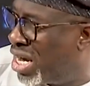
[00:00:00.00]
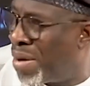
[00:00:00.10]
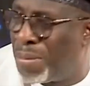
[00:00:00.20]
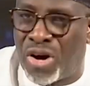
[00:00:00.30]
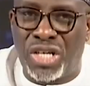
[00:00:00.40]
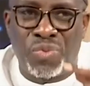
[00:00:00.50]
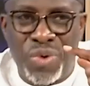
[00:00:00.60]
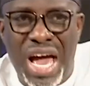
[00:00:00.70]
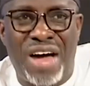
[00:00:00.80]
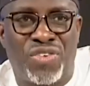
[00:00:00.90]
because
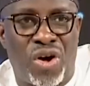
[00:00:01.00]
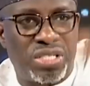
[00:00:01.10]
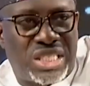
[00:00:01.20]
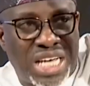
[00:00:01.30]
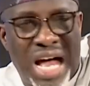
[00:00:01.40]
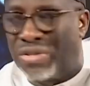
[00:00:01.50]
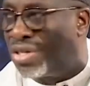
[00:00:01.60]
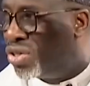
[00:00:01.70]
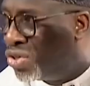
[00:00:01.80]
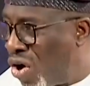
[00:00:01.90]
we have gone south,
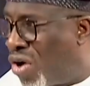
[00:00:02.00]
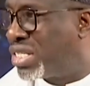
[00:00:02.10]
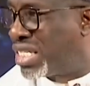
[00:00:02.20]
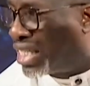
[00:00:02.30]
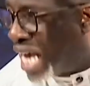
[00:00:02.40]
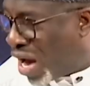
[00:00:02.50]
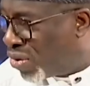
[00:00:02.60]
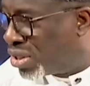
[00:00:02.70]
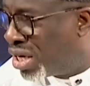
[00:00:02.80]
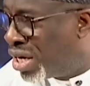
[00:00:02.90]
north,
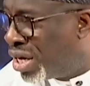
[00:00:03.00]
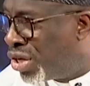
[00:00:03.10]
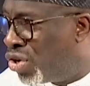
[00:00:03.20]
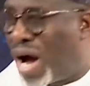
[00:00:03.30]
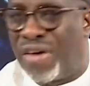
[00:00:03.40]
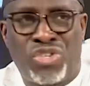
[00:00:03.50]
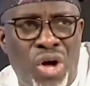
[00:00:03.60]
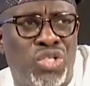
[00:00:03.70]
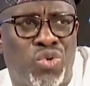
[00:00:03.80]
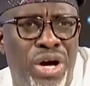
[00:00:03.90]
south. You are
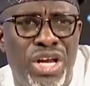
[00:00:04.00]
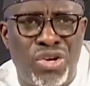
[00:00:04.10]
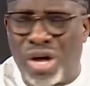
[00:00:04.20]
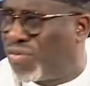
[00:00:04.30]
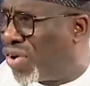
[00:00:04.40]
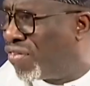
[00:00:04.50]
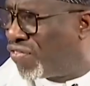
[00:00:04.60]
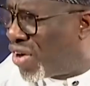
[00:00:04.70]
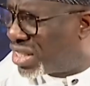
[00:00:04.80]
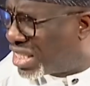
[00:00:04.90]
just going north for the
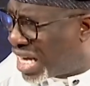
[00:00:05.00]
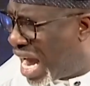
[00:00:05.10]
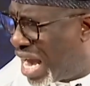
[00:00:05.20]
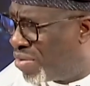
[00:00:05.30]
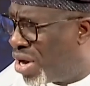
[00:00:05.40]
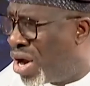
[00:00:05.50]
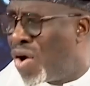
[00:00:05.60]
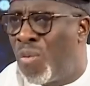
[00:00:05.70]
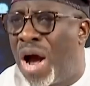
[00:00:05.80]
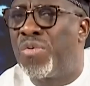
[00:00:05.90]
first time.
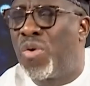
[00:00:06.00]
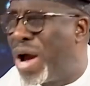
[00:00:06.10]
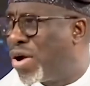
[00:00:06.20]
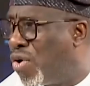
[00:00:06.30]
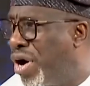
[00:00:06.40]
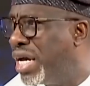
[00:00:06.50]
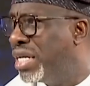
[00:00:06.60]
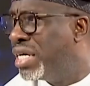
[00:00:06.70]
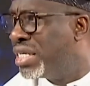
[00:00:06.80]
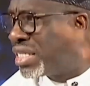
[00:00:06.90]
When we were going
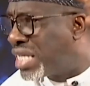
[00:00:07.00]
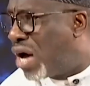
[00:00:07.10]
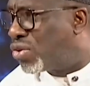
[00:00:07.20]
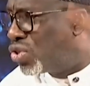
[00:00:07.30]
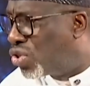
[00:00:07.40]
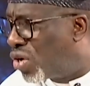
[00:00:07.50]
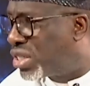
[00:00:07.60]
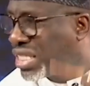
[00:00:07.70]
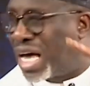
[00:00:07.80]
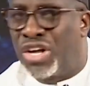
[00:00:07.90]
south, north,
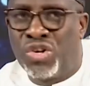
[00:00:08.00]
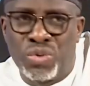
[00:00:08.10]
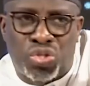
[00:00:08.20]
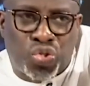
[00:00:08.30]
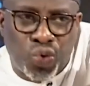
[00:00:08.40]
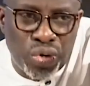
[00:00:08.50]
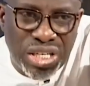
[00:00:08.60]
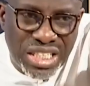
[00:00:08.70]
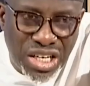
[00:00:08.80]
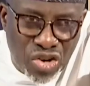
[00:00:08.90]
south, you stood
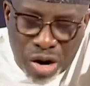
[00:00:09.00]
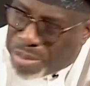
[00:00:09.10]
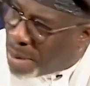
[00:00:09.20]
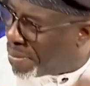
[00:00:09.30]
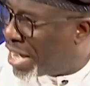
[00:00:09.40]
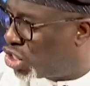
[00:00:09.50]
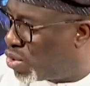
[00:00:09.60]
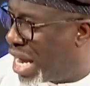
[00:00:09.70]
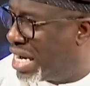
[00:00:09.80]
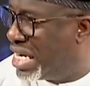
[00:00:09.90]
in the north
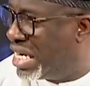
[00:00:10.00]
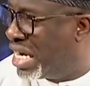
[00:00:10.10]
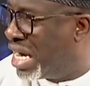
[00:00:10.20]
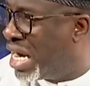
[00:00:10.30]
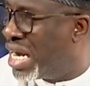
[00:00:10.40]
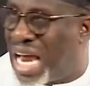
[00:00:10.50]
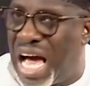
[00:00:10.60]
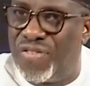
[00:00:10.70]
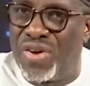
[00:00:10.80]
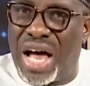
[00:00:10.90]
perpetually. Now,
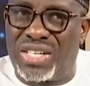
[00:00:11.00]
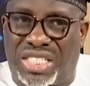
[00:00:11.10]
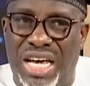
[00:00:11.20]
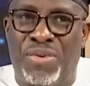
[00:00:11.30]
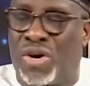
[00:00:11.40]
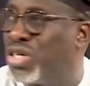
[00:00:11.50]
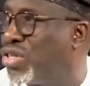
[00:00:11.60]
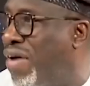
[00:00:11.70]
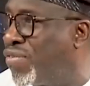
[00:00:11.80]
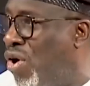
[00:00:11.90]
if you now say because
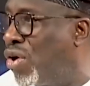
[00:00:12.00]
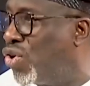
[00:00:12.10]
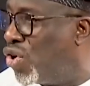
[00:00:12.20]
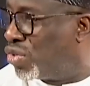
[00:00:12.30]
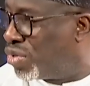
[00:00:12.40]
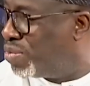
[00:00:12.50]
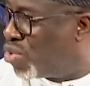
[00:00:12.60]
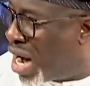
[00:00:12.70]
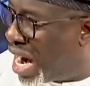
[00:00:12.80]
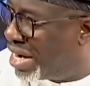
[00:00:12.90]
you have gone north with
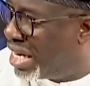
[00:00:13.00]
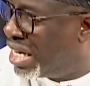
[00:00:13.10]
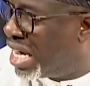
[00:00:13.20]
Buhari,